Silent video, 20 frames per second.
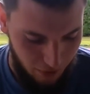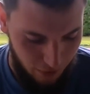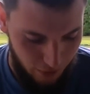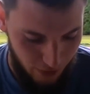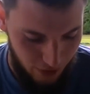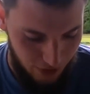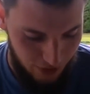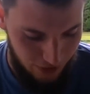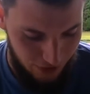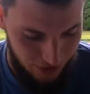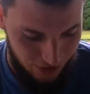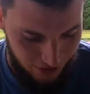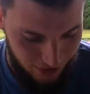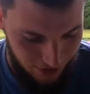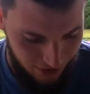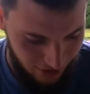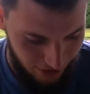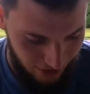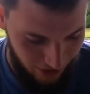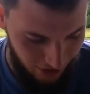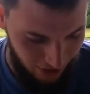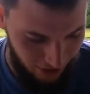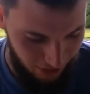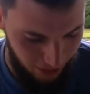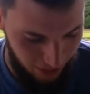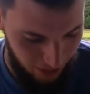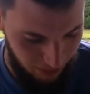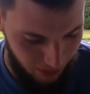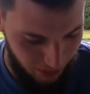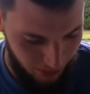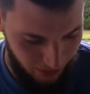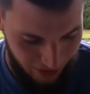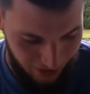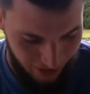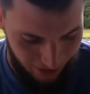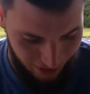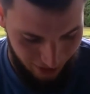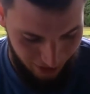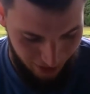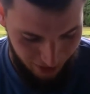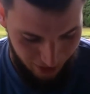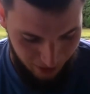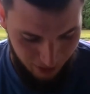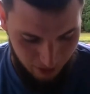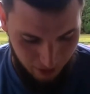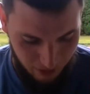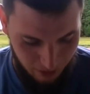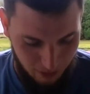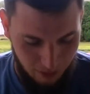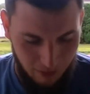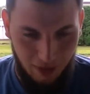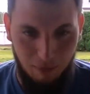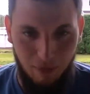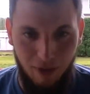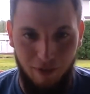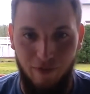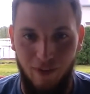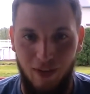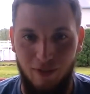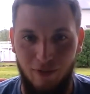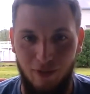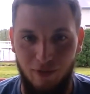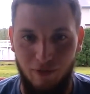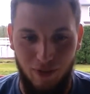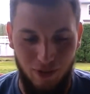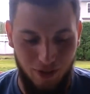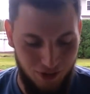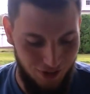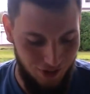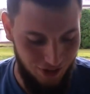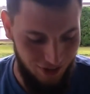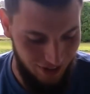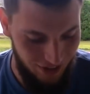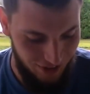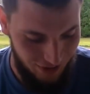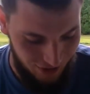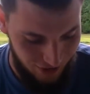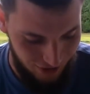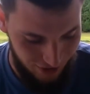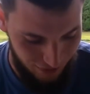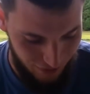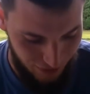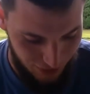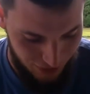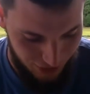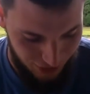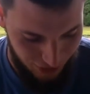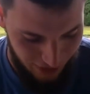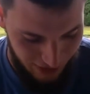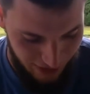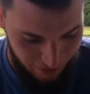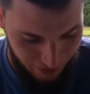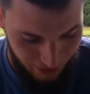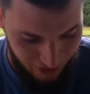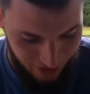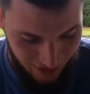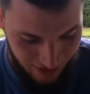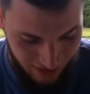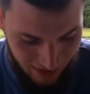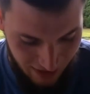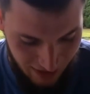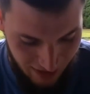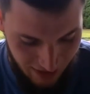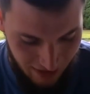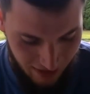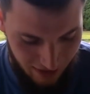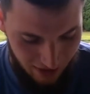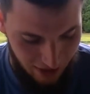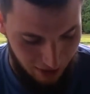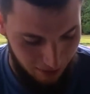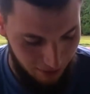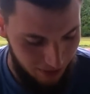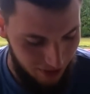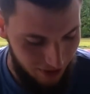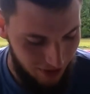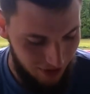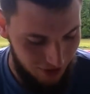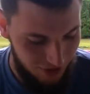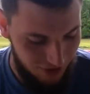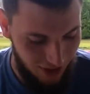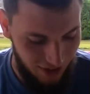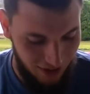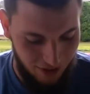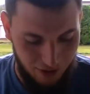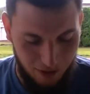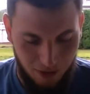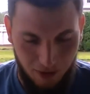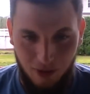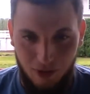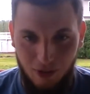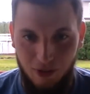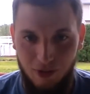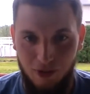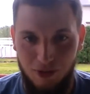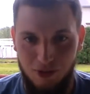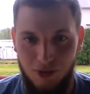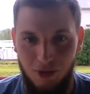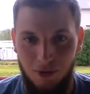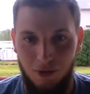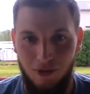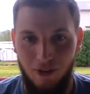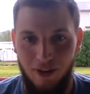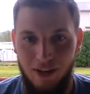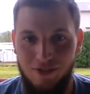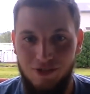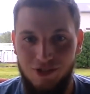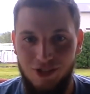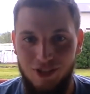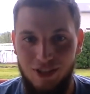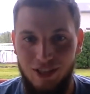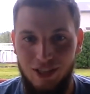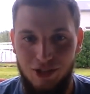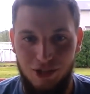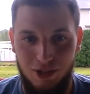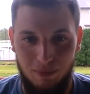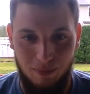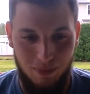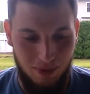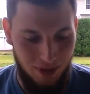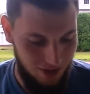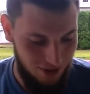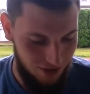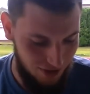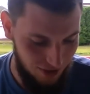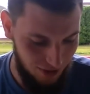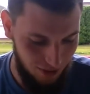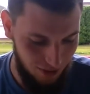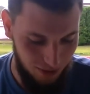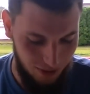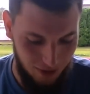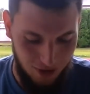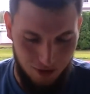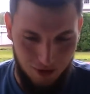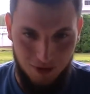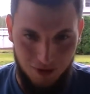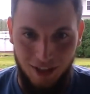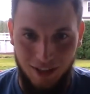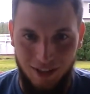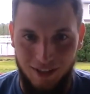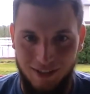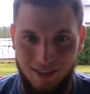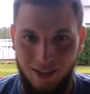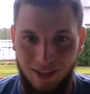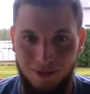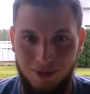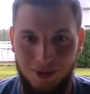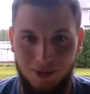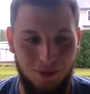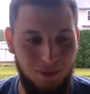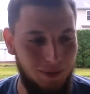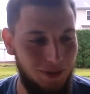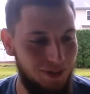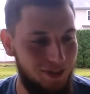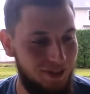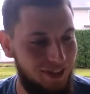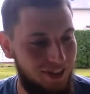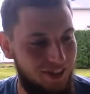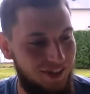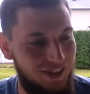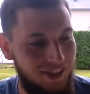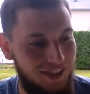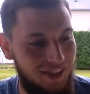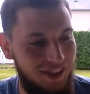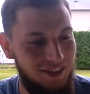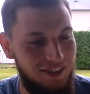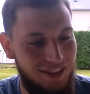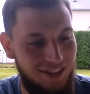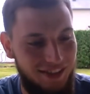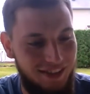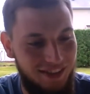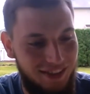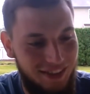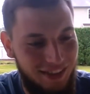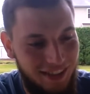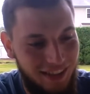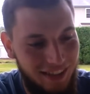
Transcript: First, I want to point out my favorite verse in this, verse 11. They say, there's no graves in Egypt, so did you take us out to the wilderness to kill us?